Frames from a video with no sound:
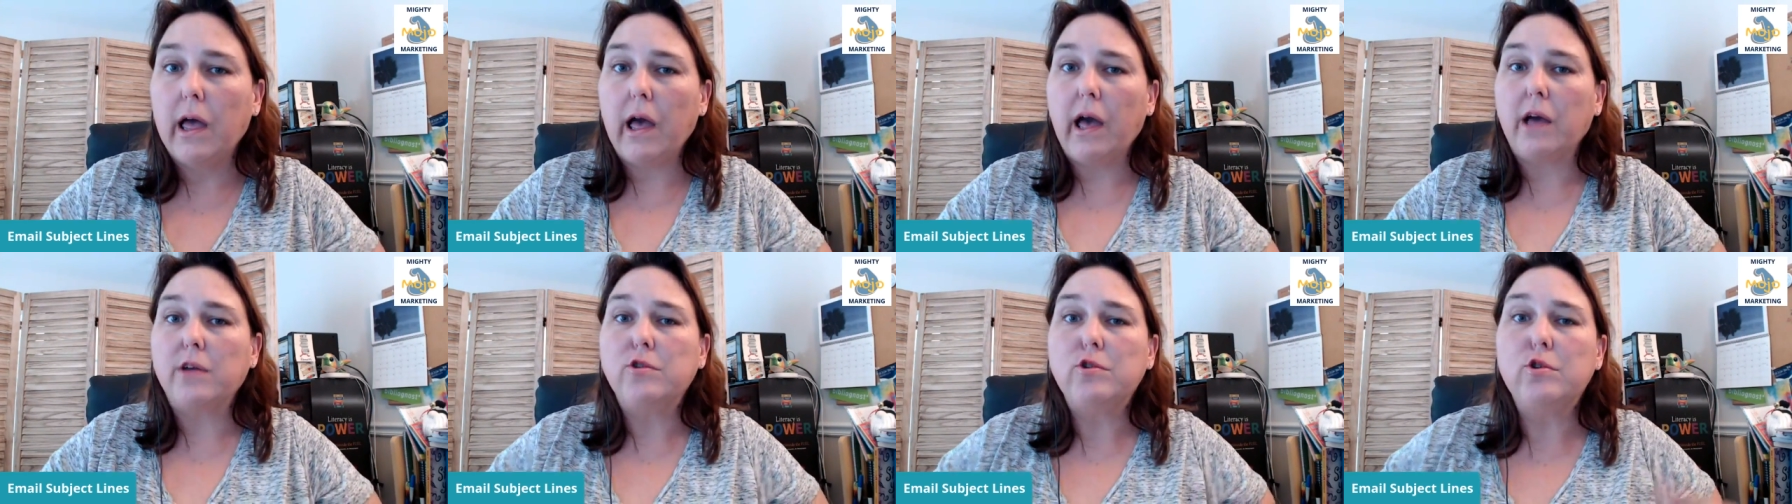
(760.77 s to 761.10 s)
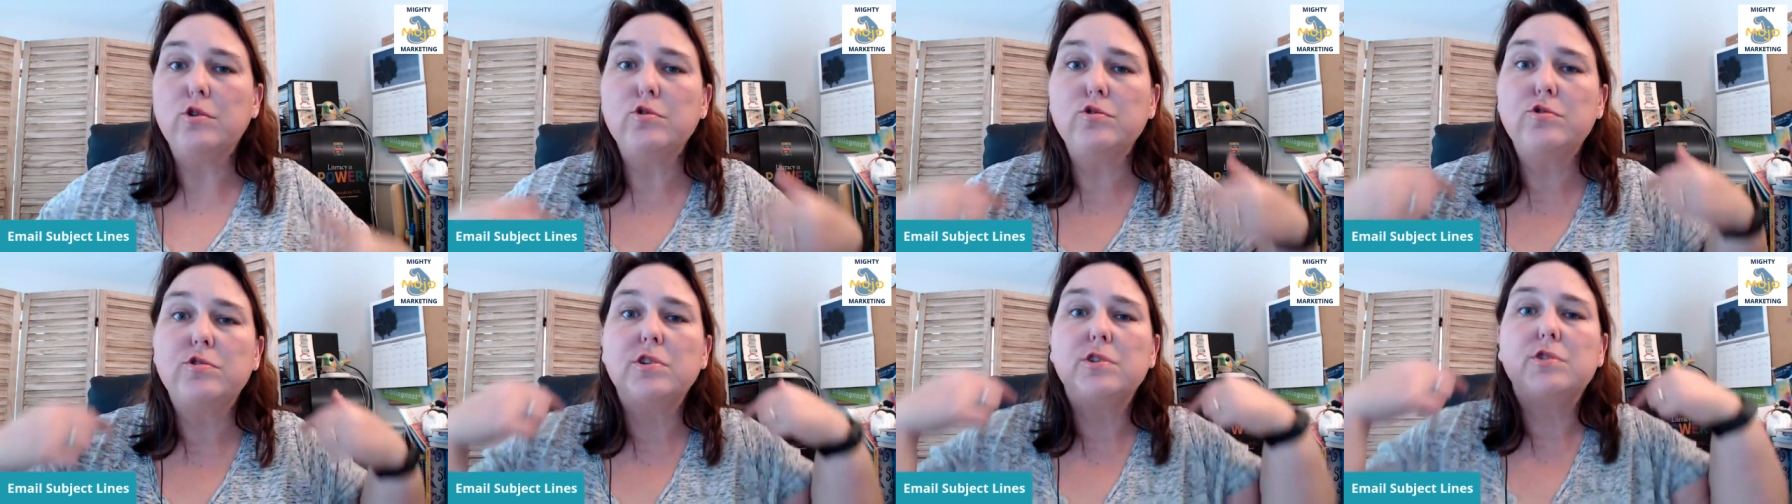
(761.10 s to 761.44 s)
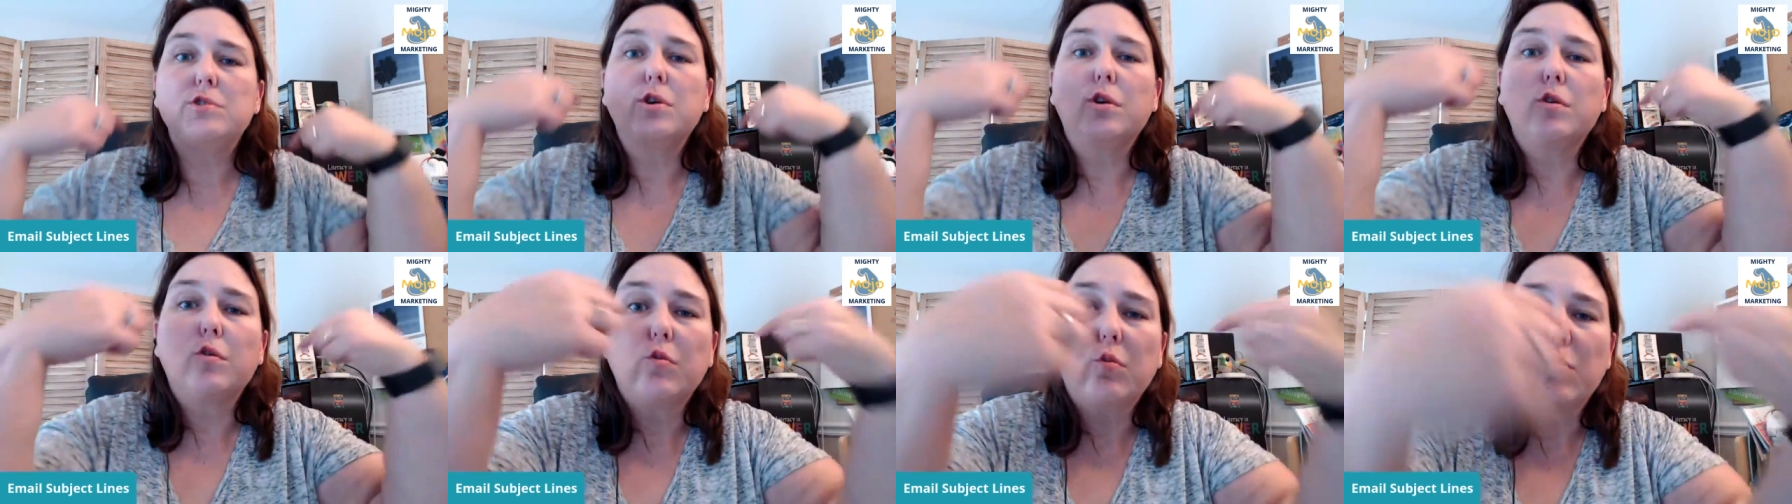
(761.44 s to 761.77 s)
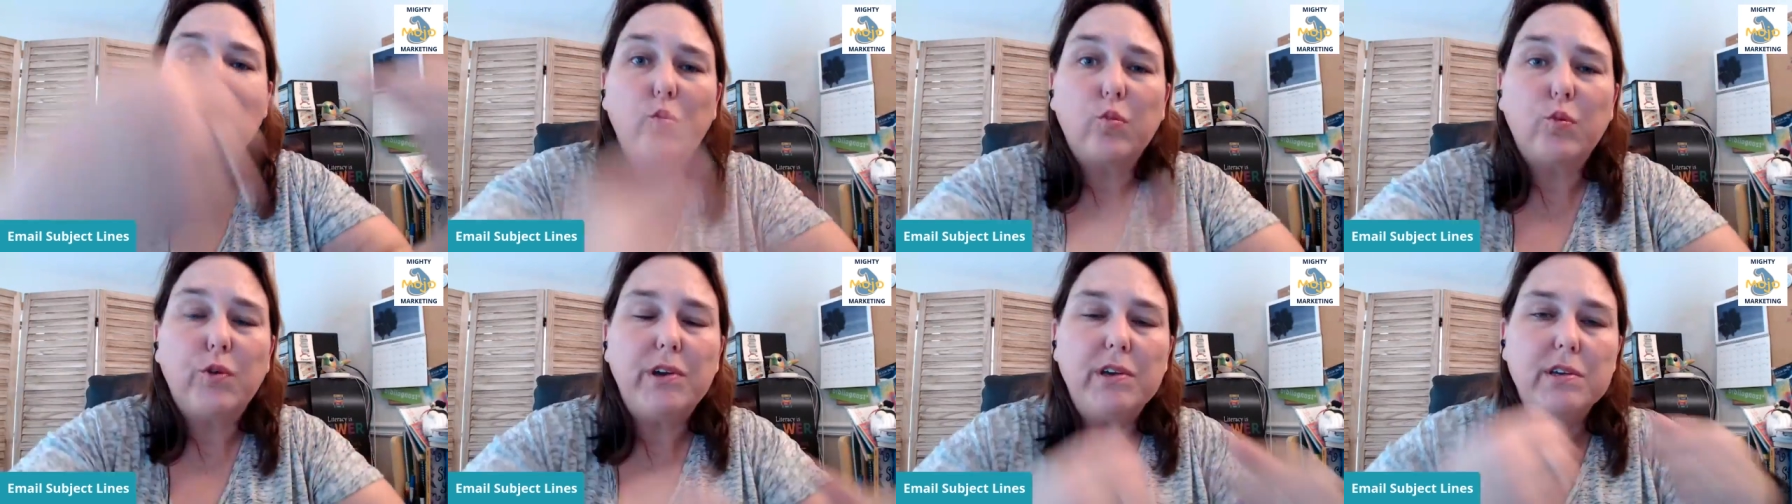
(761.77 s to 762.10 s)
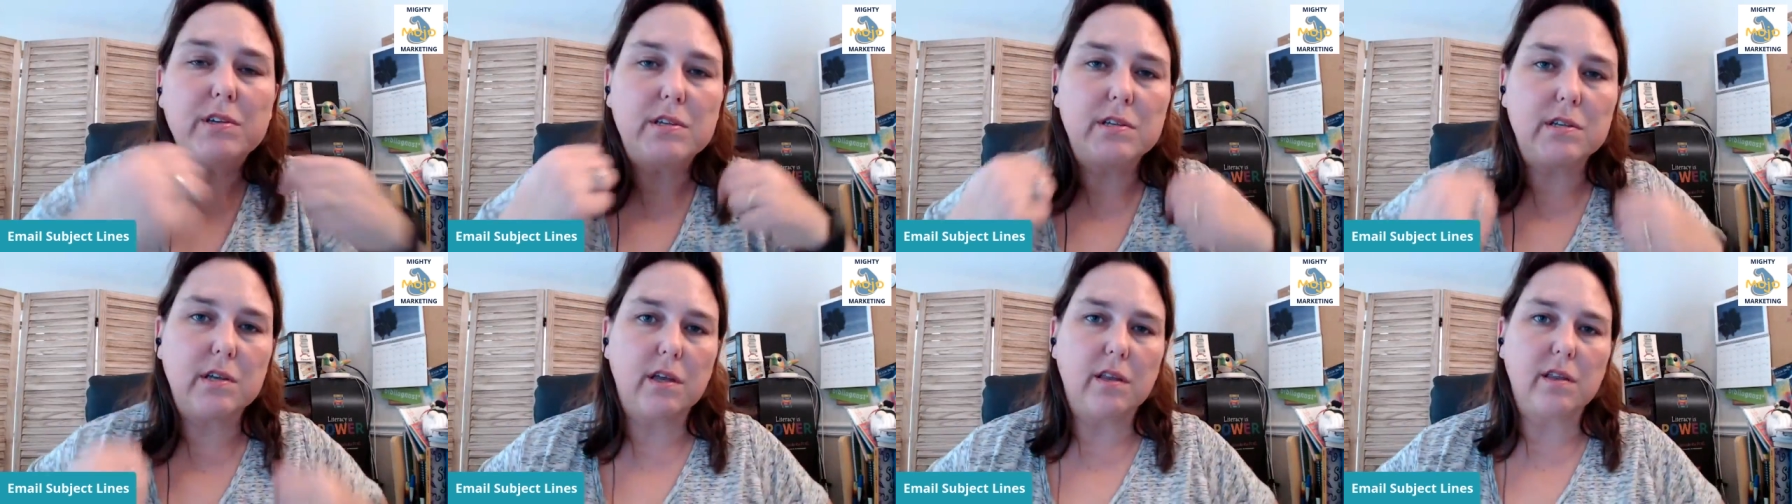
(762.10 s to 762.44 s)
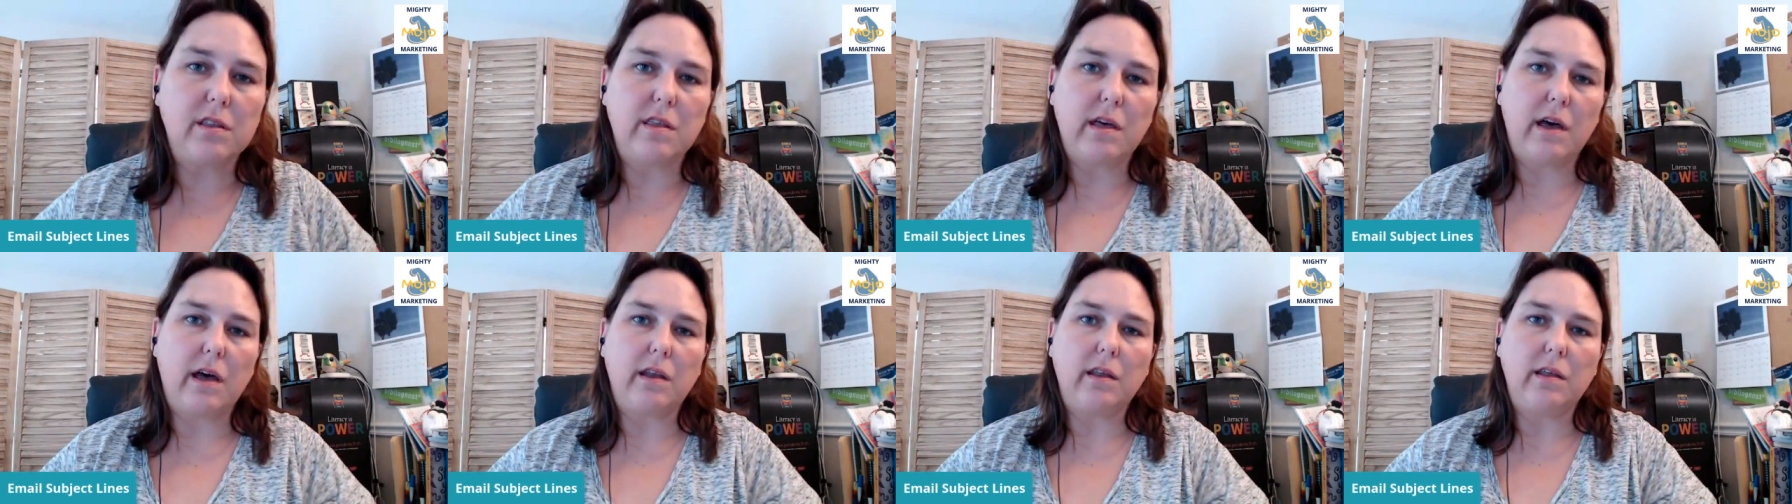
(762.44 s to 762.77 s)
and used it to
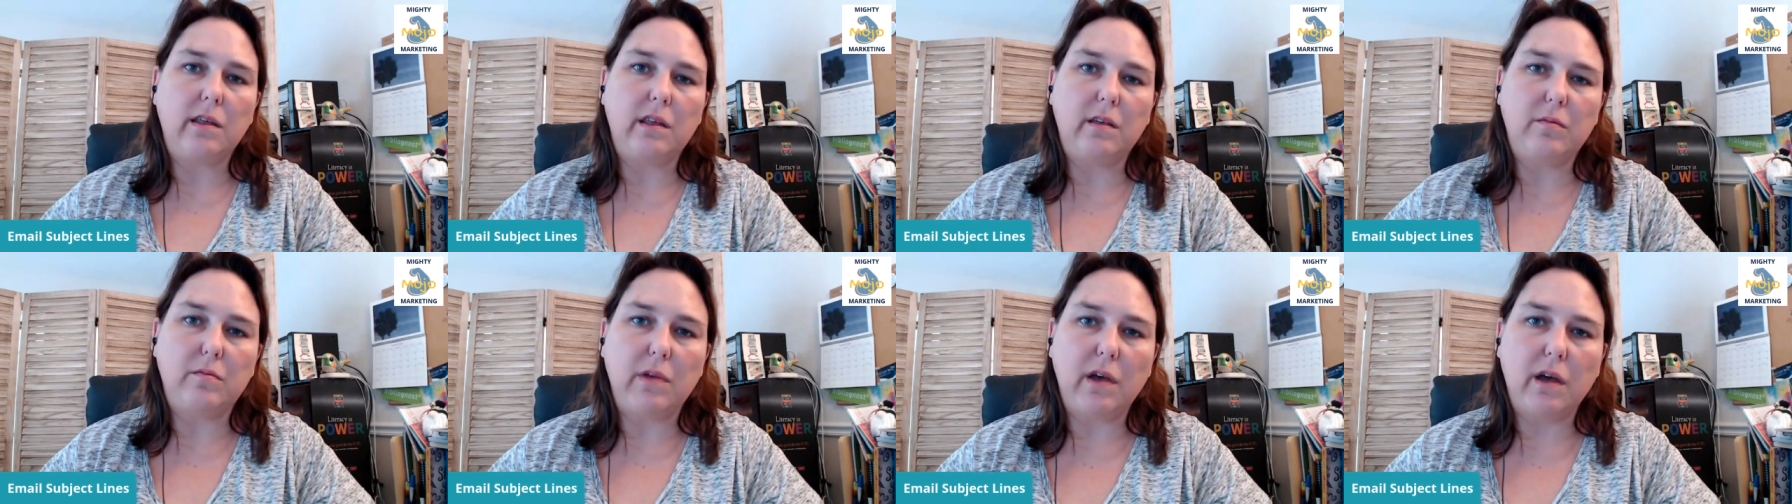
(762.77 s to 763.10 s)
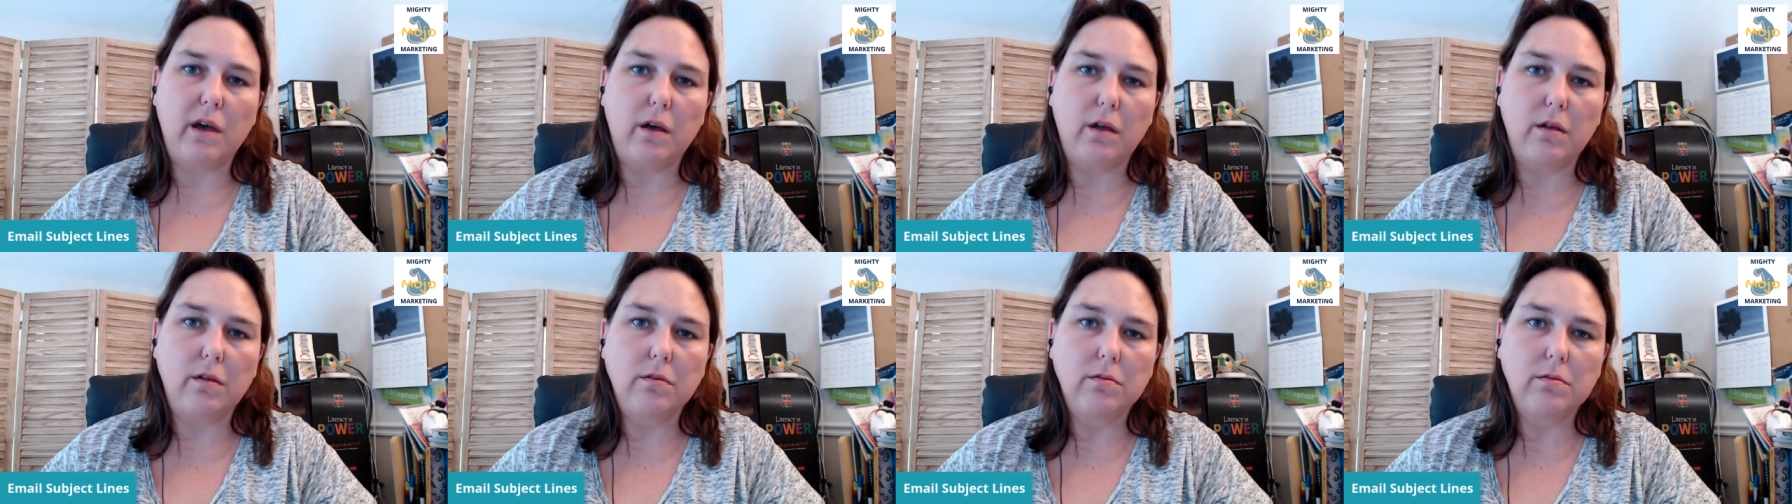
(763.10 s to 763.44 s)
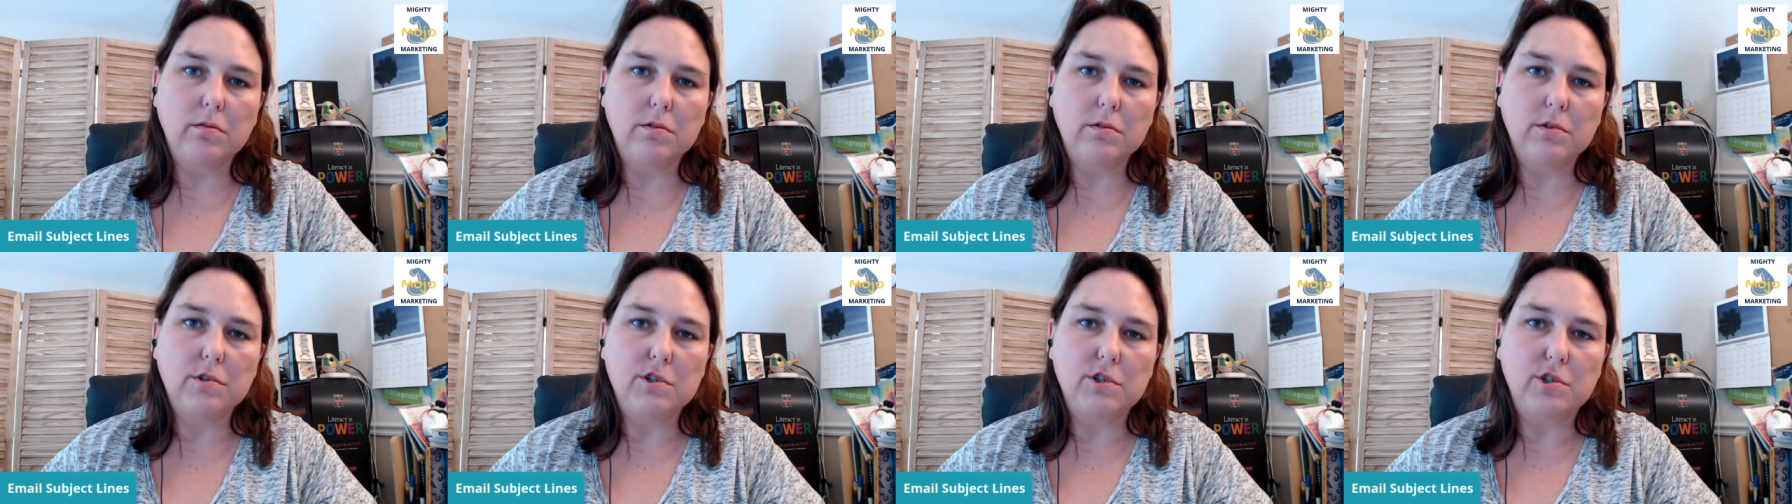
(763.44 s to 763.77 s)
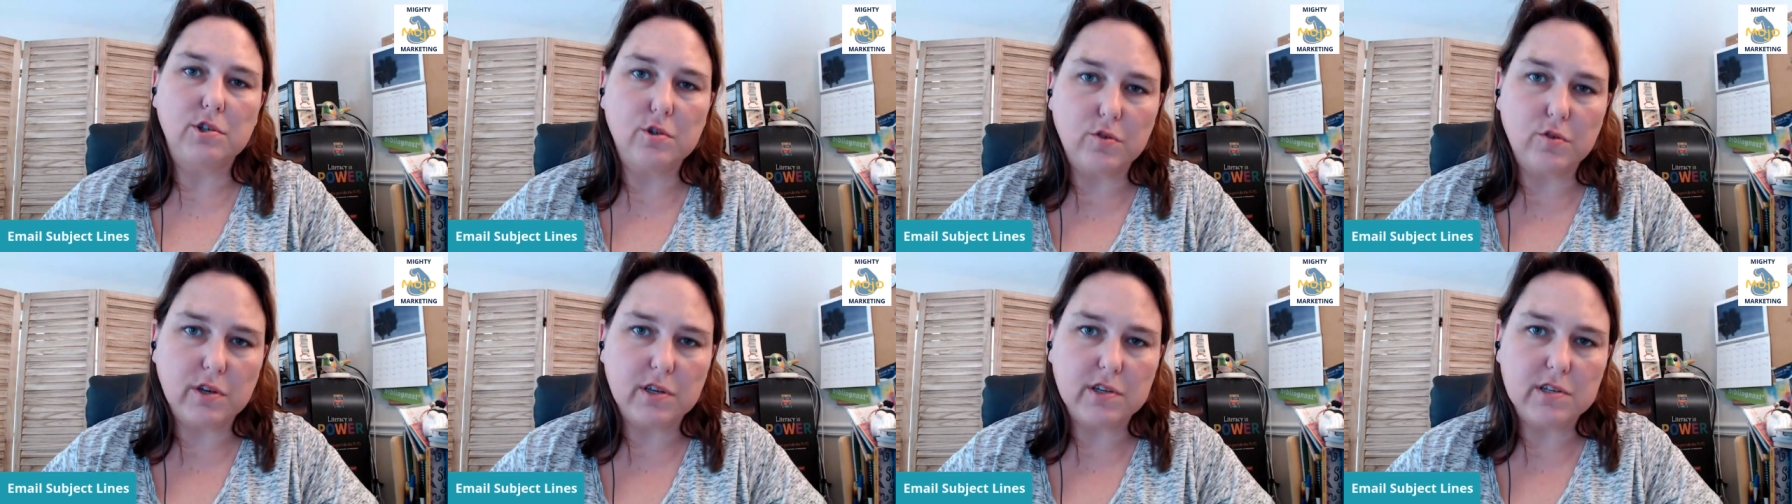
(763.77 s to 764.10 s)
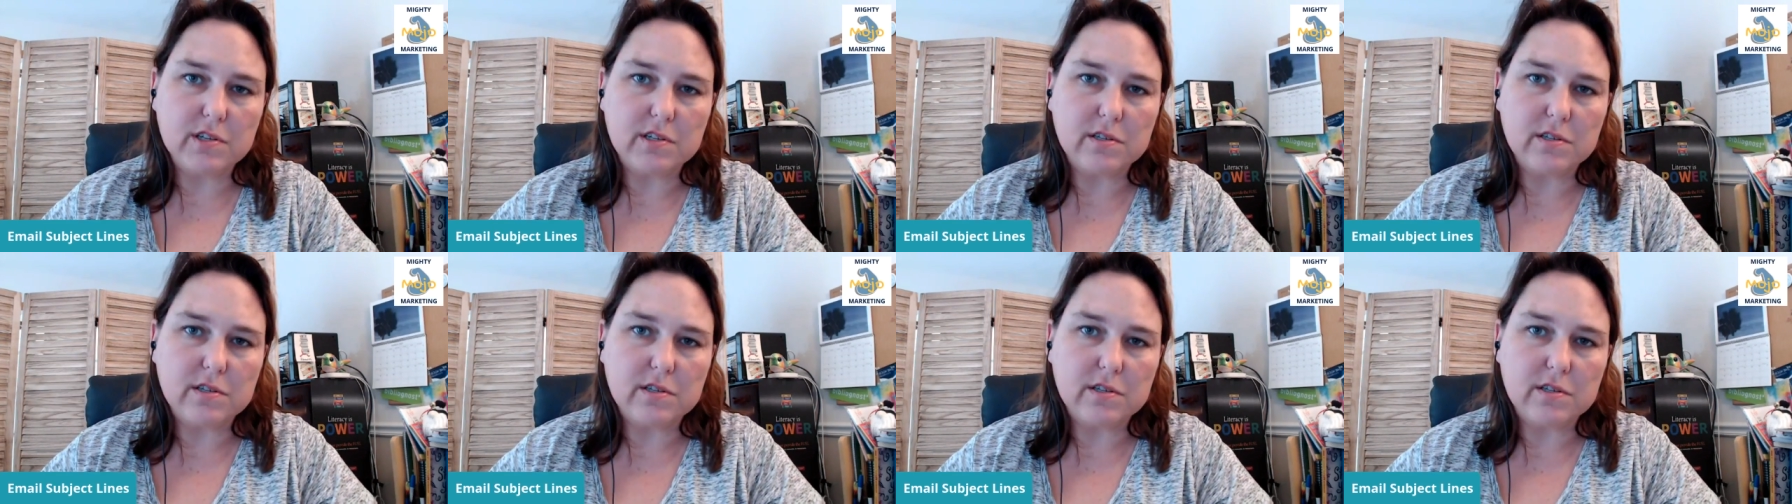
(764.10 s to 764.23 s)
resend that email to